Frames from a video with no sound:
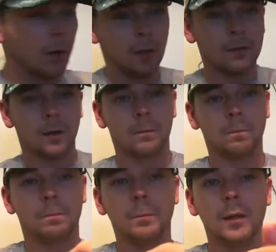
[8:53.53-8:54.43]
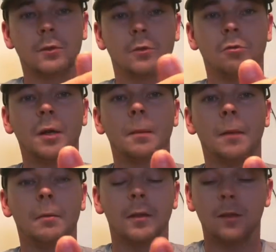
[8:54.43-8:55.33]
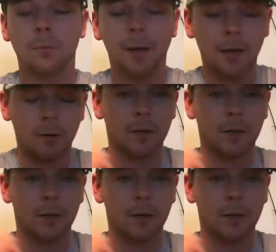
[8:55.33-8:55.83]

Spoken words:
a piece of shrimp maybe this big on